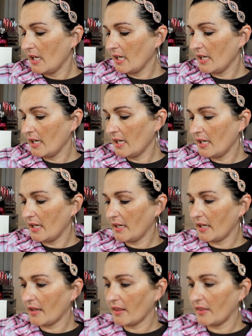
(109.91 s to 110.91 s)

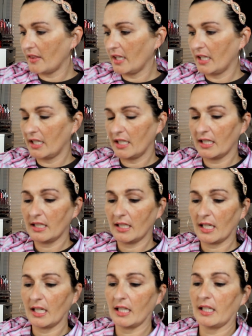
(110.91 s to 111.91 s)
And then
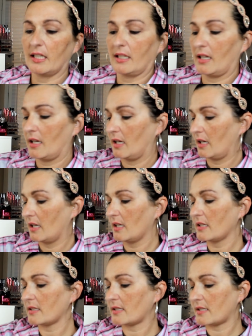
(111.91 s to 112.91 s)
I
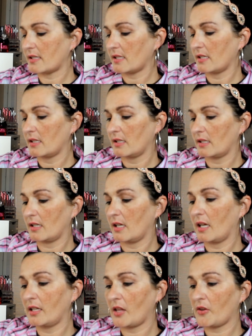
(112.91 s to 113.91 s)
got
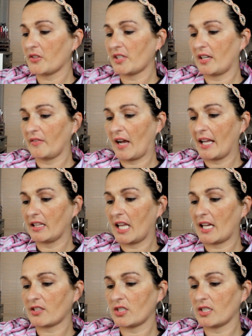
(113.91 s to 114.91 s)
another set of
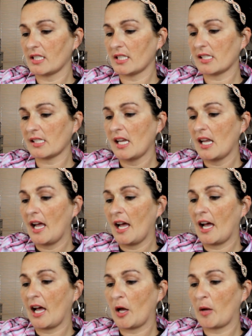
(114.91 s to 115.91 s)
eyelashes.
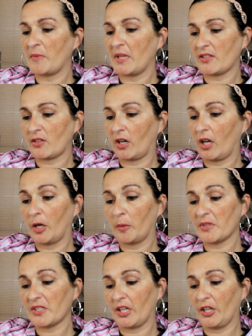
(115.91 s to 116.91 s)
Um, these are
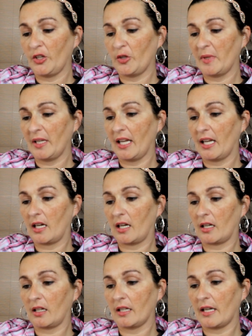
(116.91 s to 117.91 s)
100% human
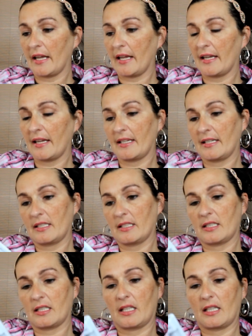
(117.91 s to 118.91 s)
hair
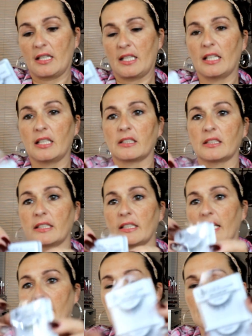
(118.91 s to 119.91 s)
and they look
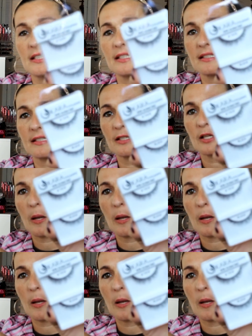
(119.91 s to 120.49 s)
like this.